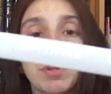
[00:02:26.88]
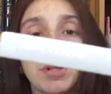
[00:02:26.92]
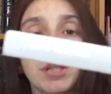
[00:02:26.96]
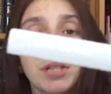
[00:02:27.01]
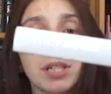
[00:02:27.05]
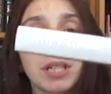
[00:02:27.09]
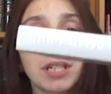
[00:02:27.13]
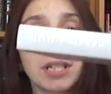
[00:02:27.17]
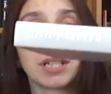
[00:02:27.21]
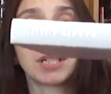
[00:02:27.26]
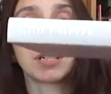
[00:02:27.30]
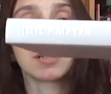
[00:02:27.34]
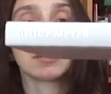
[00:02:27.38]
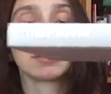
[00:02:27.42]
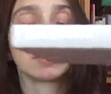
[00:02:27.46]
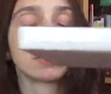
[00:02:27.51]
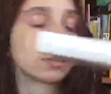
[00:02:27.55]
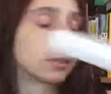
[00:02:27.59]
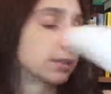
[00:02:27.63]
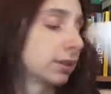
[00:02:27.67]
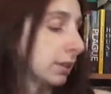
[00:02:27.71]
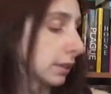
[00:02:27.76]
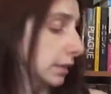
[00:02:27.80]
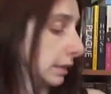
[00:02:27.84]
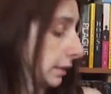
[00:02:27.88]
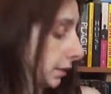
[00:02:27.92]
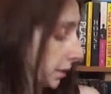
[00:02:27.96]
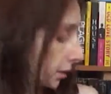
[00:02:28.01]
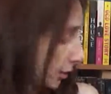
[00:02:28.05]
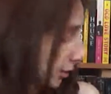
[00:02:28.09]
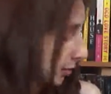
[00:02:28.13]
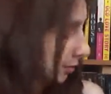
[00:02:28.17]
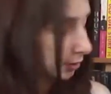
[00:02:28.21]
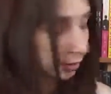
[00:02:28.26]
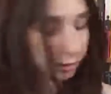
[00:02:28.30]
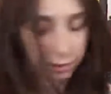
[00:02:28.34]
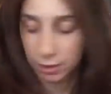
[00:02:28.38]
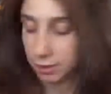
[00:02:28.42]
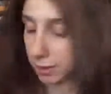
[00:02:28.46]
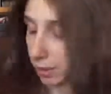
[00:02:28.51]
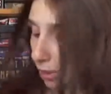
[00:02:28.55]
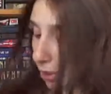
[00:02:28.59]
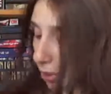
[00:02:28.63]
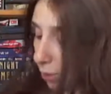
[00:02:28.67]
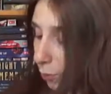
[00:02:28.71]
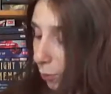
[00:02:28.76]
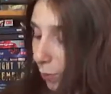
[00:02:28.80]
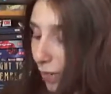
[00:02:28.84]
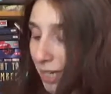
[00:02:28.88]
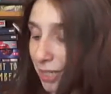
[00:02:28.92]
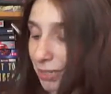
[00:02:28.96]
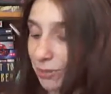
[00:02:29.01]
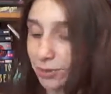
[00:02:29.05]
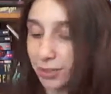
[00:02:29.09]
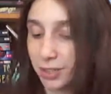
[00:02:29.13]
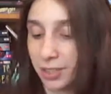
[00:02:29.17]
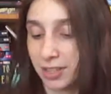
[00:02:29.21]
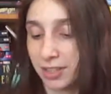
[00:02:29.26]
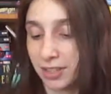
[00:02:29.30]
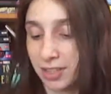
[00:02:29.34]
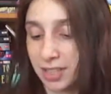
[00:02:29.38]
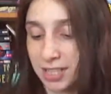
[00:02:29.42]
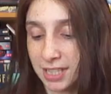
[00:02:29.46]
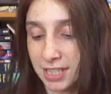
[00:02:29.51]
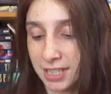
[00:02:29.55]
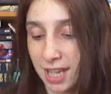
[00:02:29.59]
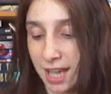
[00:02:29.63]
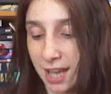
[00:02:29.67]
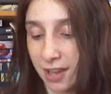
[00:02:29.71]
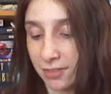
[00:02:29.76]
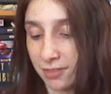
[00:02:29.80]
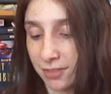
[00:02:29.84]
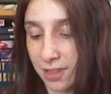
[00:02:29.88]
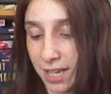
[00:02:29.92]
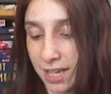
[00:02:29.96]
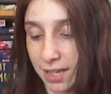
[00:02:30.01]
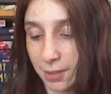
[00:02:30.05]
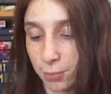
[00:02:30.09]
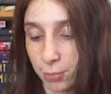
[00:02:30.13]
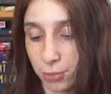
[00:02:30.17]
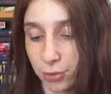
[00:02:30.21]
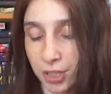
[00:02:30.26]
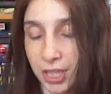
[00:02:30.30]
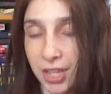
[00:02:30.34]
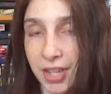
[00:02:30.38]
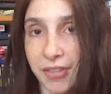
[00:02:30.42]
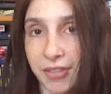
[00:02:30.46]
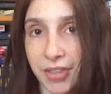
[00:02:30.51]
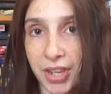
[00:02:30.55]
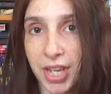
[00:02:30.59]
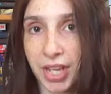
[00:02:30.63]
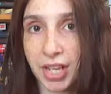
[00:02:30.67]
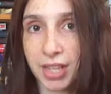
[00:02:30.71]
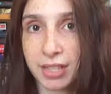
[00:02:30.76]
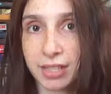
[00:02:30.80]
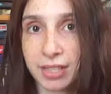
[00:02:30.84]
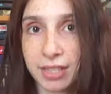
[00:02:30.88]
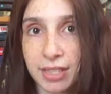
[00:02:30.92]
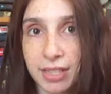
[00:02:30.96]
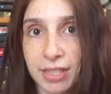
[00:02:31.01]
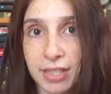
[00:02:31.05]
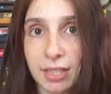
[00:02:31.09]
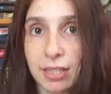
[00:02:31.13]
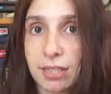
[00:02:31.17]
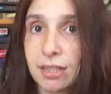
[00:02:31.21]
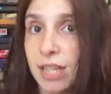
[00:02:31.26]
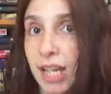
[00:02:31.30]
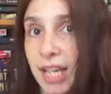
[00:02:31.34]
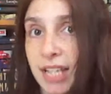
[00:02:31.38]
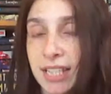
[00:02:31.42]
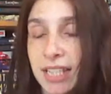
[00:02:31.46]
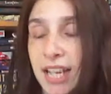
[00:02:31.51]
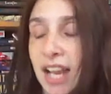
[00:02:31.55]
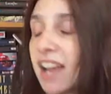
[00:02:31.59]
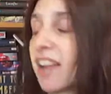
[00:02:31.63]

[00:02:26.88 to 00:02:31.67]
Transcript: but like, why do none of these have like pretty things? Next I